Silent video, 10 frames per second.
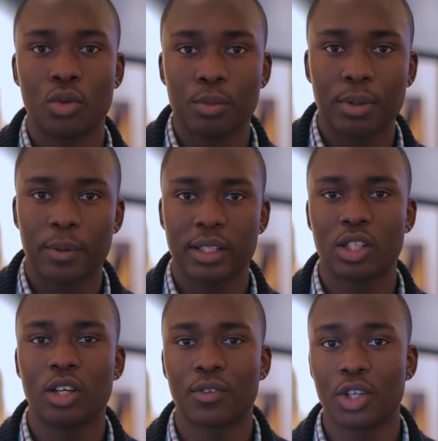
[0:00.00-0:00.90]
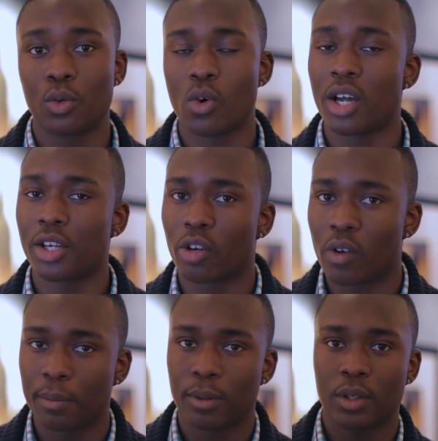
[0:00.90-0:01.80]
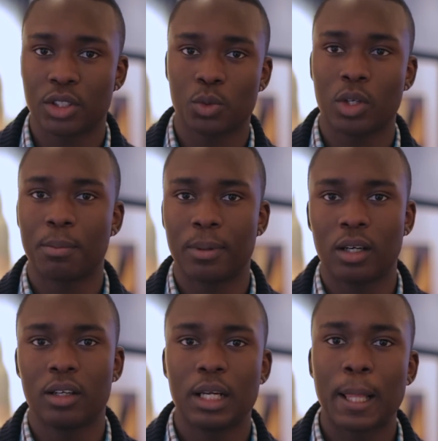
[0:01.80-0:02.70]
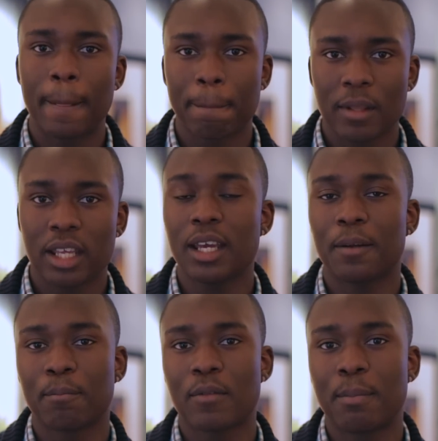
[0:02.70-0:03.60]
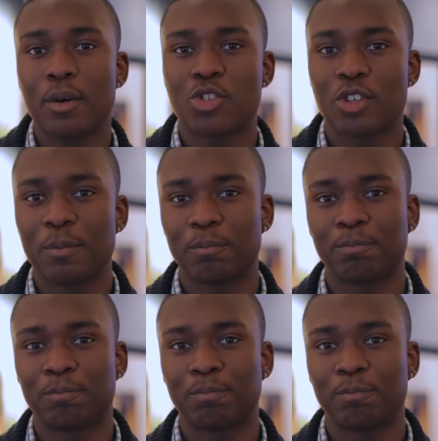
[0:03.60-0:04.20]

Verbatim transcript: local poets, a lot of local underground poets as well. But yeah, poetry.